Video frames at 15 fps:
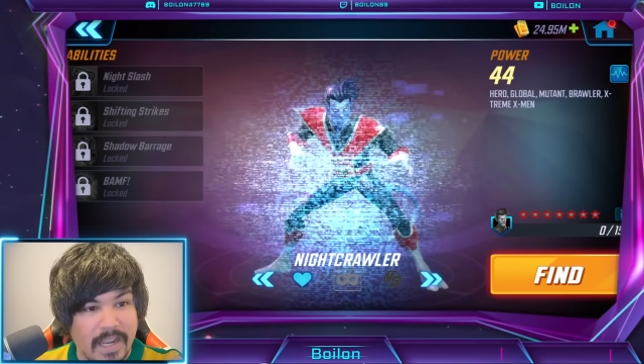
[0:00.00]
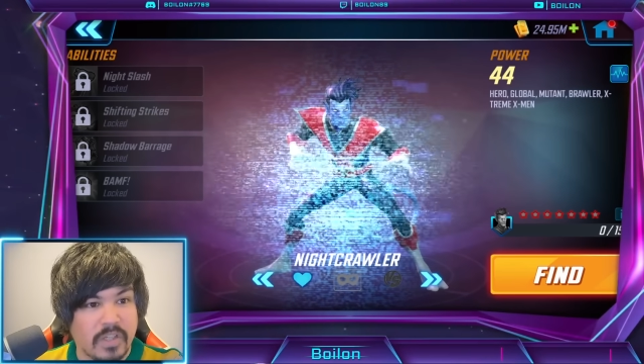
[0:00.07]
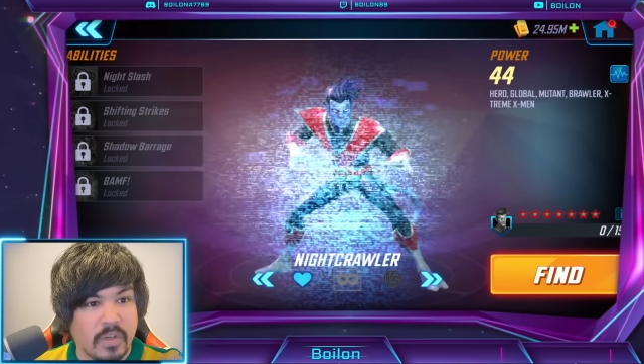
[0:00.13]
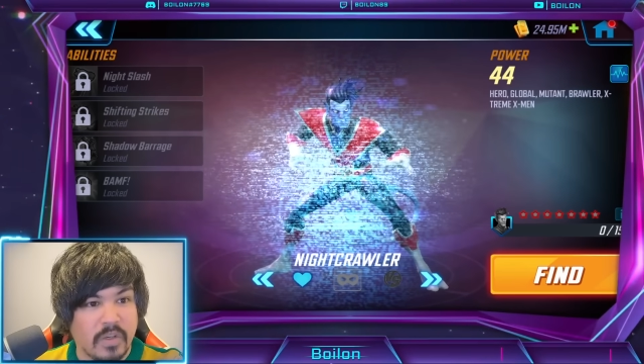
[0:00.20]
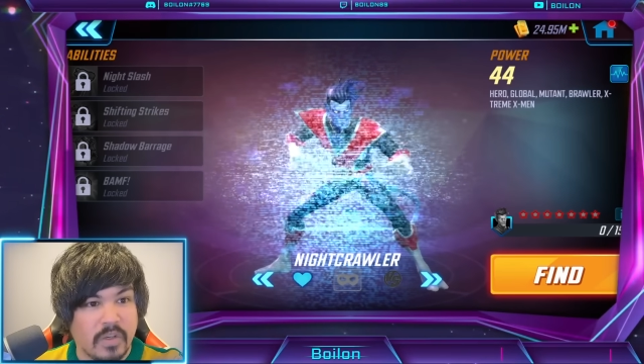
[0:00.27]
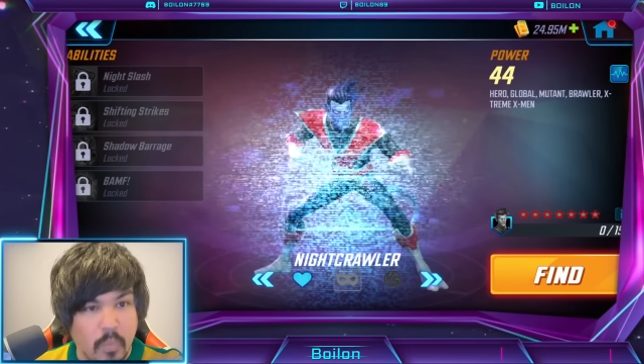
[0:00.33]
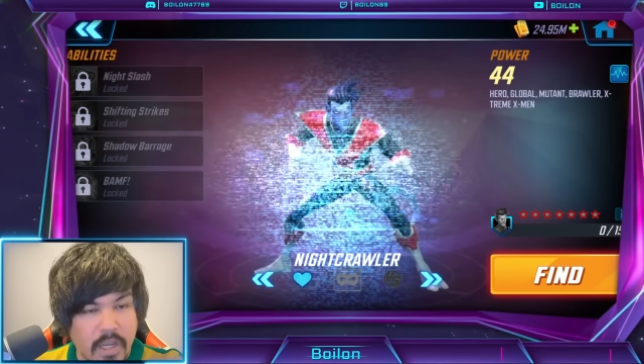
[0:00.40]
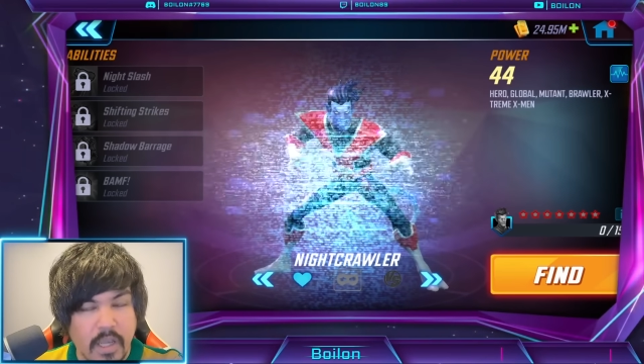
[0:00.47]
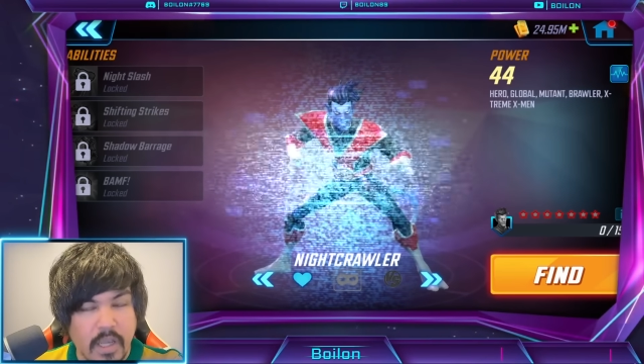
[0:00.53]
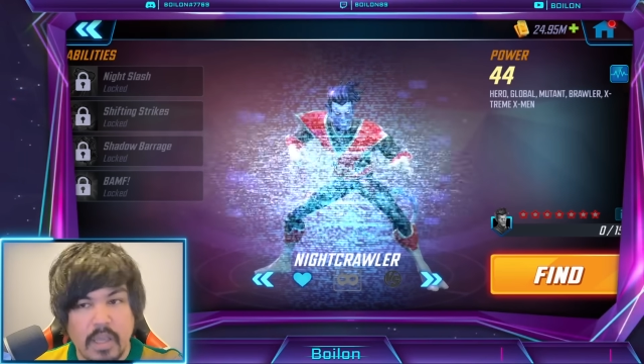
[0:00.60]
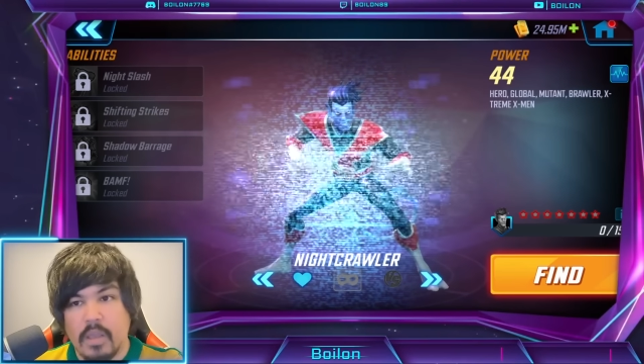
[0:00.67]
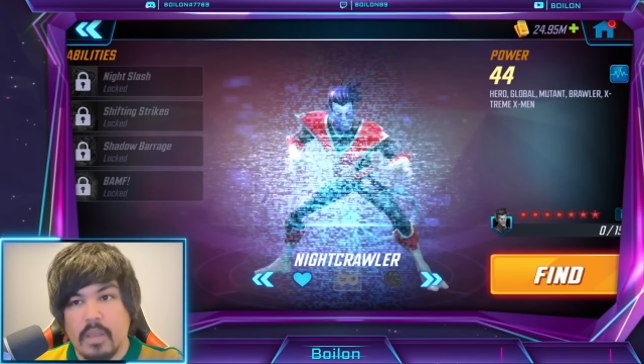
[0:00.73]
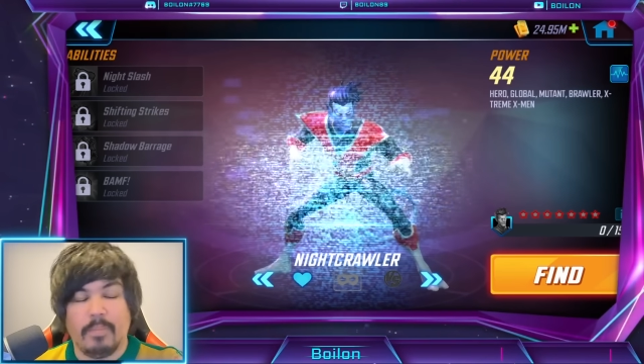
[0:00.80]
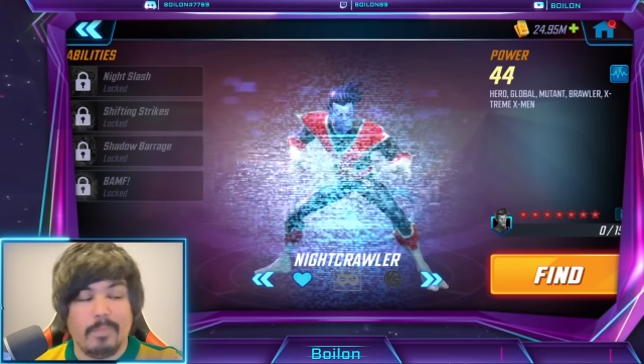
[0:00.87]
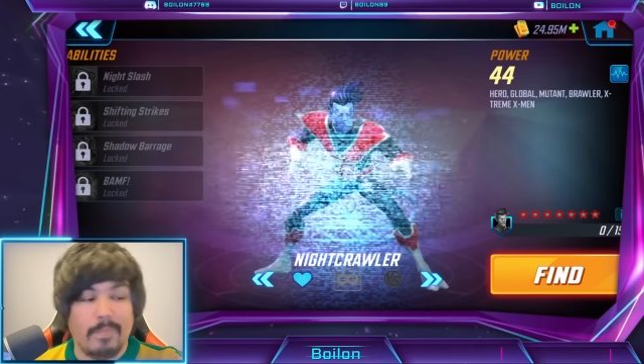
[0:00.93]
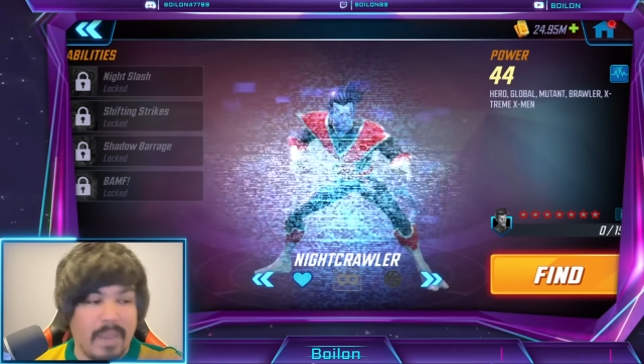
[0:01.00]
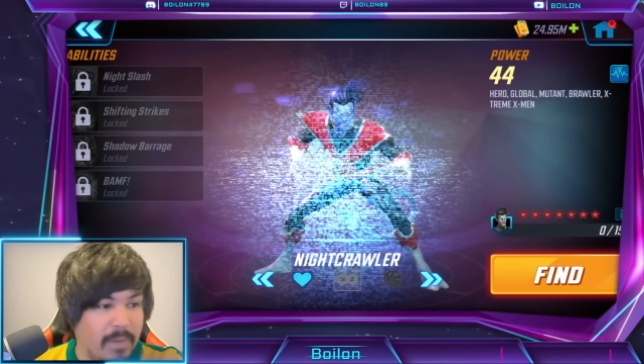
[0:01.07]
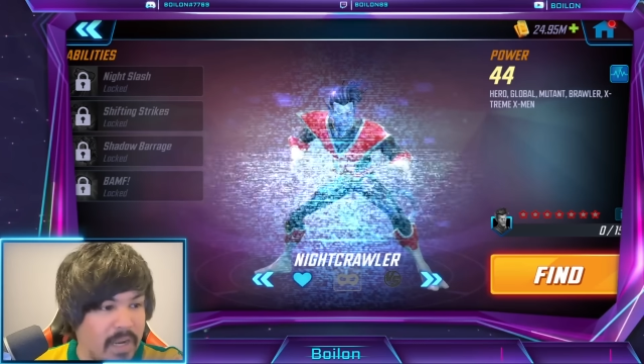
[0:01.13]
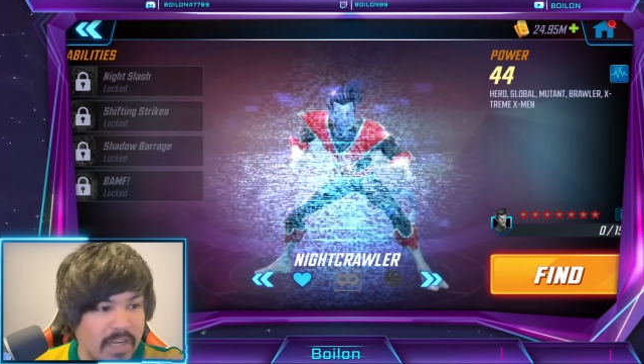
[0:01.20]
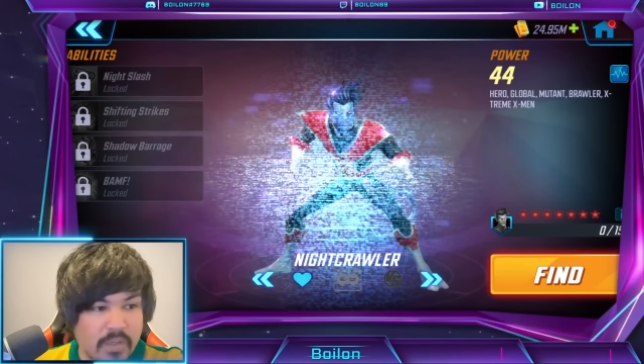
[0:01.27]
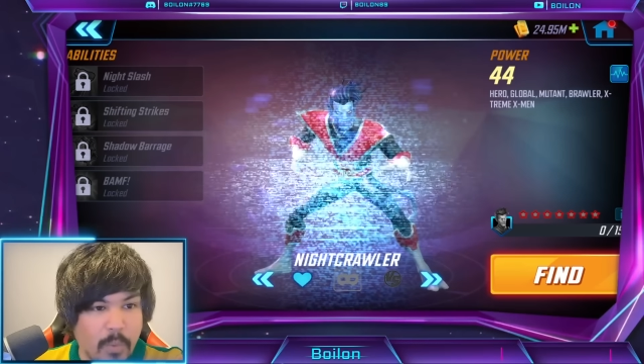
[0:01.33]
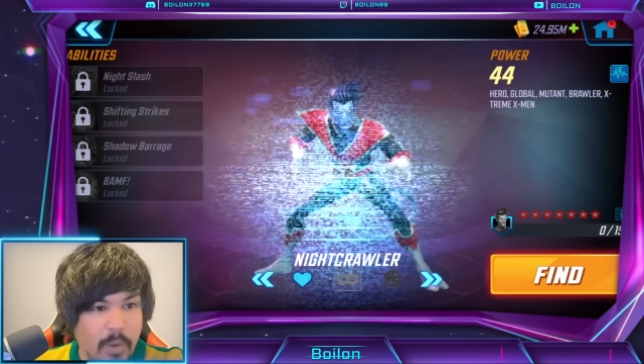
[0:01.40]
week maybe
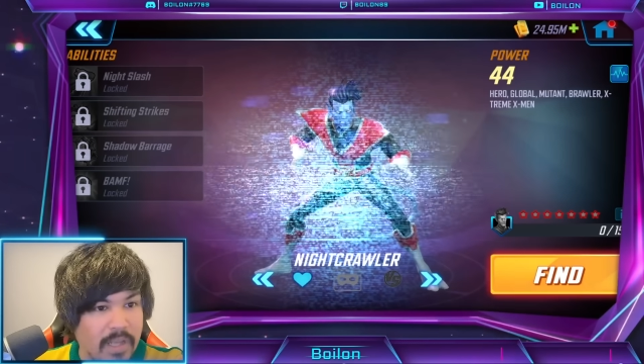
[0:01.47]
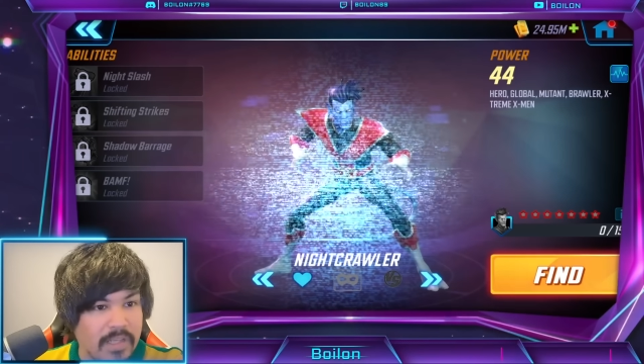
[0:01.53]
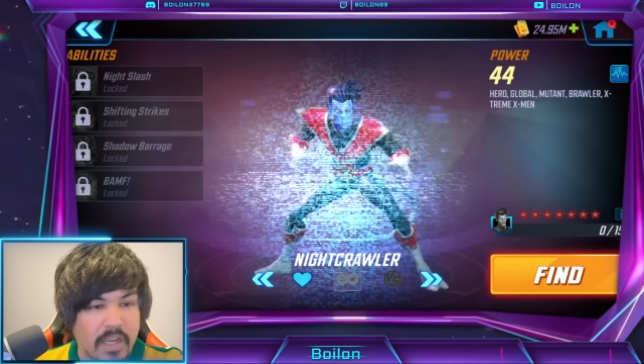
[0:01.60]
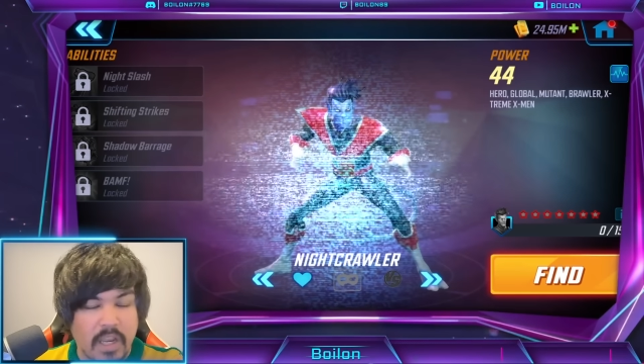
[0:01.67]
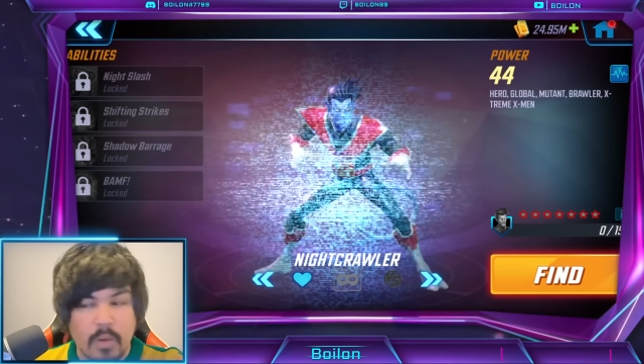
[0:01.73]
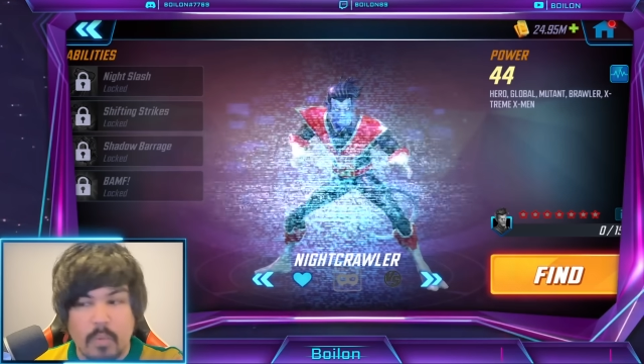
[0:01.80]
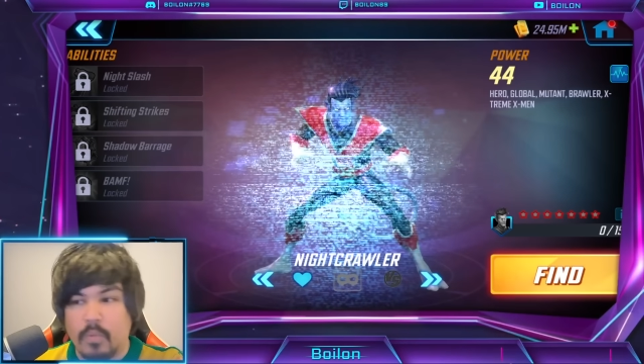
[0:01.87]
next Wednesday.